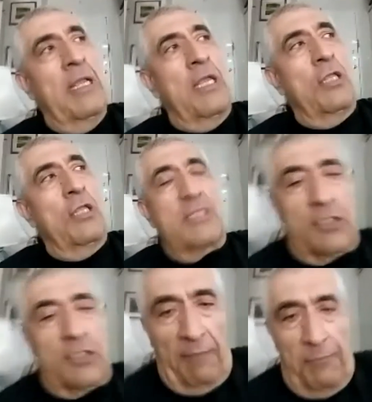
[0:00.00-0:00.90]
You
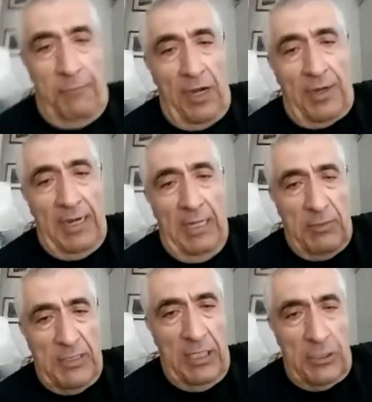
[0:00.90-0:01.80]
stop, don't run, otherwise
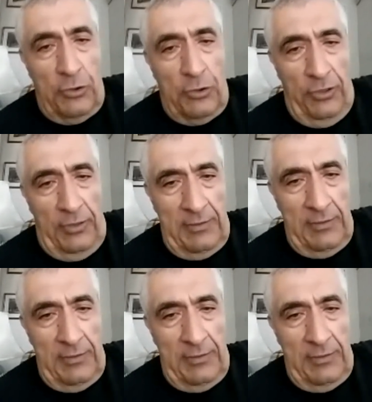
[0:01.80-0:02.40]
they're gonna shoot you.